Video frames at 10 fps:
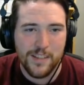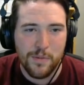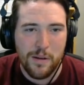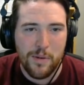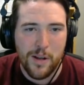that's
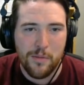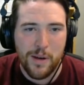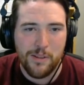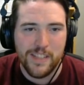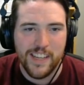what I'm all
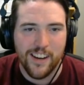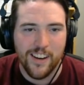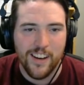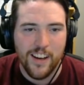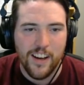about
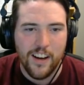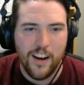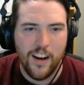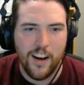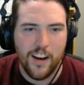here.
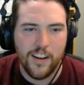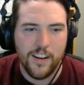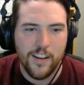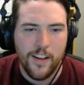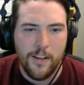Ah,
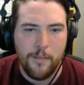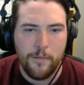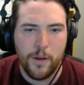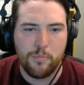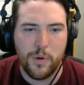
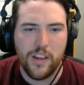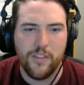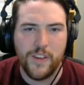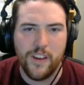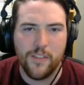an
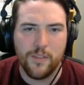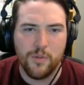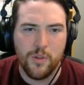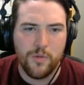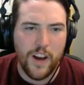umbrella fell off the
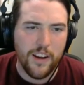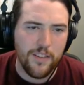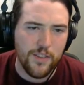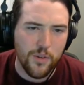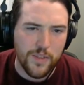roof. I
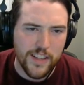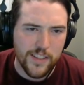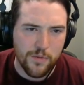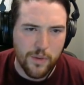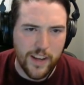don't even know if
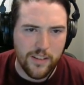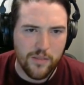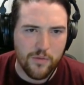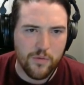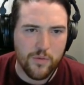that's the right
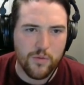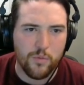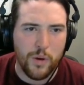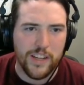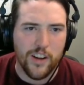
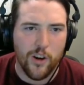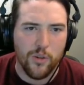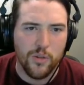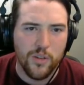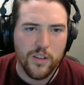
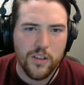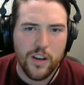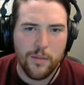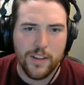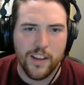window,
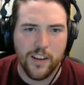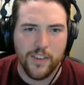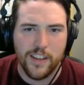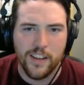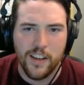come to think
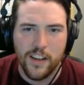of it.